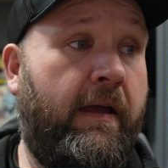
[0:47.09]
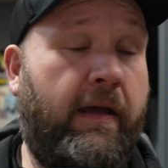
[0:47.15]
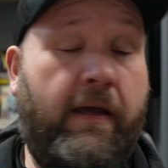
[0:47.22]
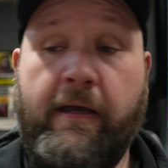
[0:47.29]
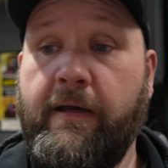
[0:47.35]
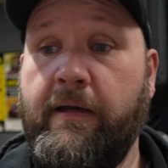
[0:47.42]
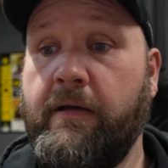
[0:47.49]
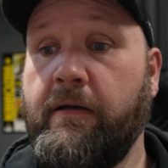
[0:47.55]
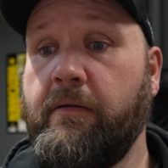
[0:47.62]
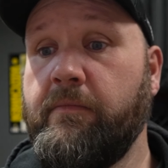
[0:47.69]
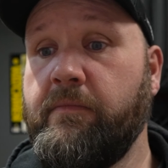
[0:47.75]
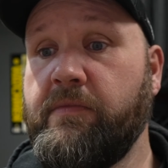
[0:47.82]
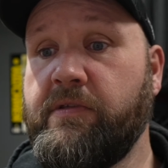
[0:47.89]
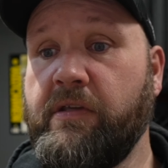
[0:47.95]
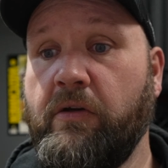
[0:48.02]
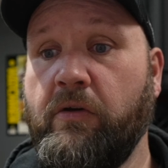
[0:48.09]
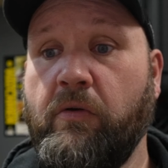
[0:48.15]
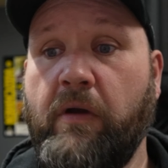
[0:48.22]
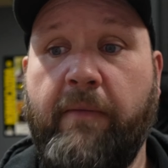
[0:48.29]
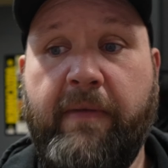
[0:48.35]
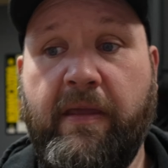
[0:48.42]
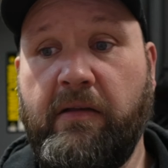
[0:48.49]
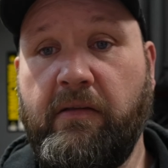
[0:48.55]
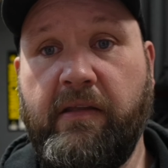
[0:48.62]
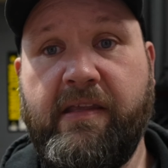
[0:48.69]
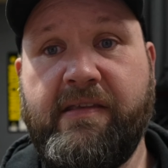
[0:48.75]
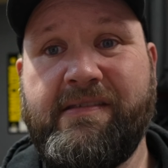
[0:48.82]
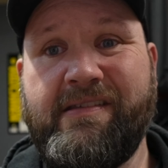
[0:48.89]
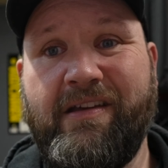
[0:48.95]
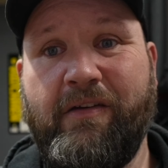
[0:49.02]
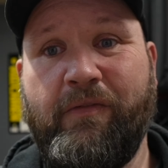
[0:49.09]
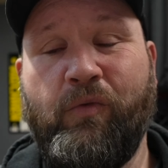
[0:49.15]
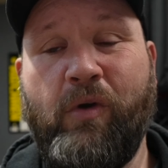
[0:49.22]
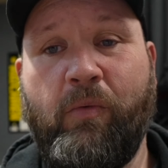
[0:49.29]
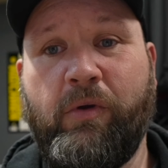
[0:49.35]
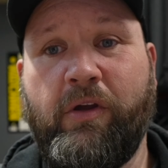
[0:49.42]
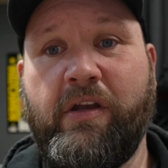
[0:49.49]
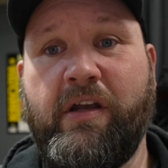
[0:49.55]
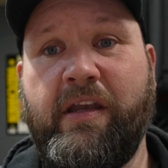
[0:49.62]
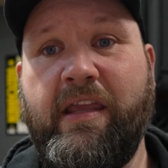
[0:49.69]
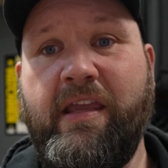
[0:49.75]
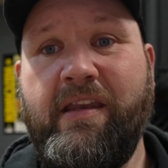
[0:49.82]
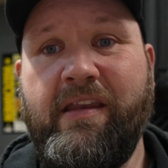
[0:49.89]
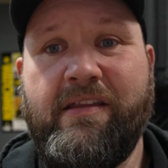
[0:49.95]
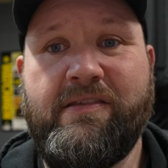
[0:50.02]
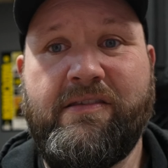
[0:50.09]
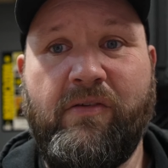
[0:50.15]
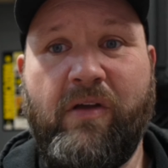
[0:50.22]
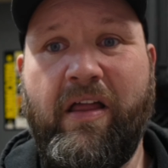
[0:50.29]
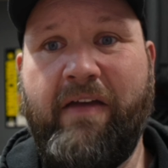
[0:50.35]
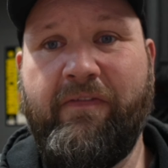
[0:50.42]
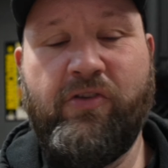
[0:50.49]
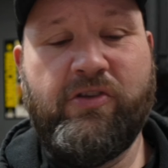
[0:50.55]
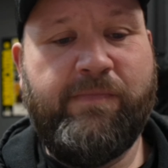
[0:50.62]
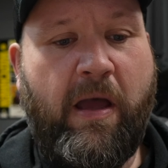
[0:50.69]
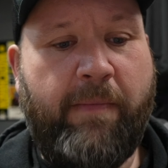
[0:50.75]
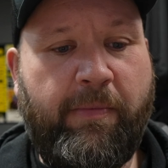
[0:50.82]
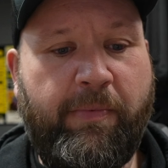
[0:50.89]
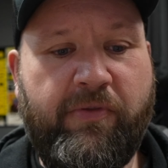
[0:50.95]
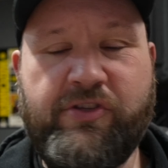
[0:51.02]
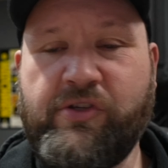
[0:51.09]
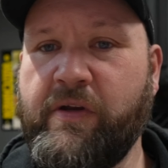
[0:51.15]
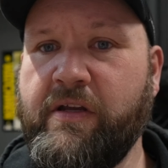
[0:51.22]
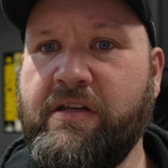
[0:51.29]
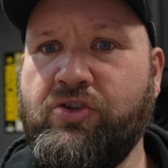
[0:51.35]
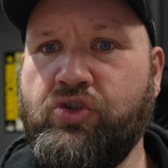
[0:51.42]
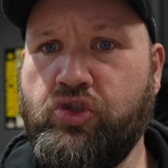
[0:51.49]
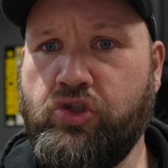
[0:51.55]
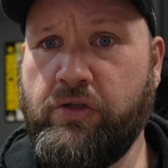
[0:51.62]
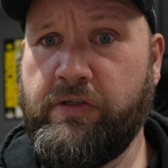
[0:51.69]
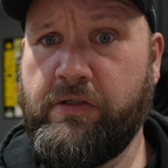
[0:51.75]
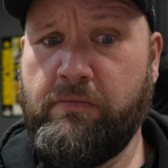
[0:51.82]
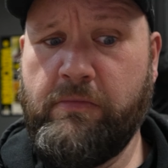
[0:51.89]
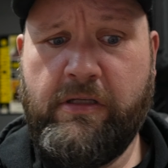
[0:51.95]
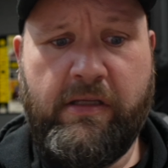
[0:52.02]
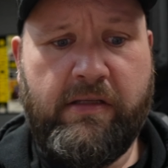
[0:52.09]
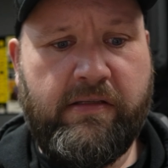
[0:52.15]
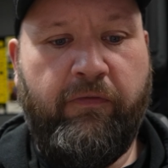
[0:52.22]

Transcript: So I made a list of what we're going to need, and so I'll have those pop up on the screen in just a minute.